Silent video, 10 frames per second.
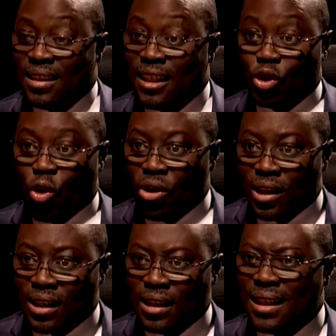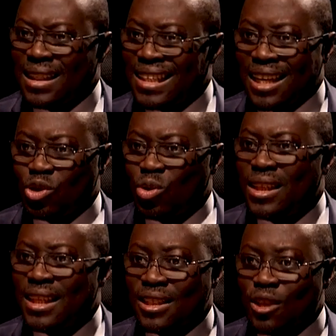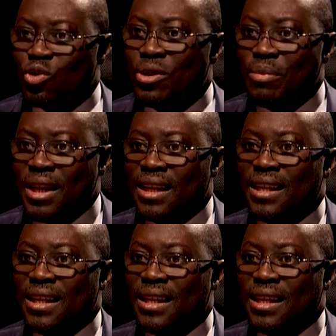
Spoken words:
The talk does not necessarily mean